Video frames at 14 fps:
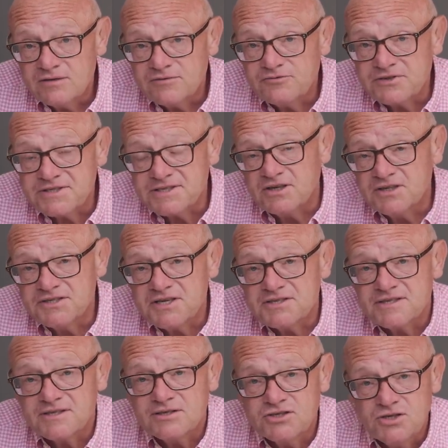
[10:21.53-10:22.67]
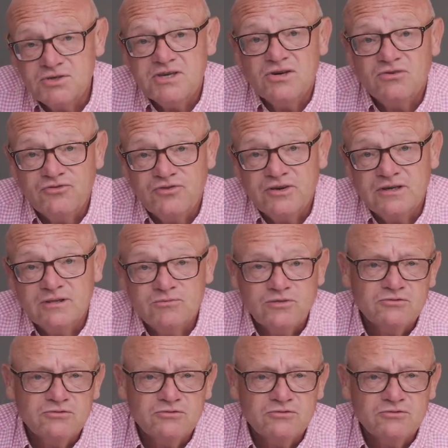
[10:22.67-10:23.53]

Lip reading: For starters, shooting on film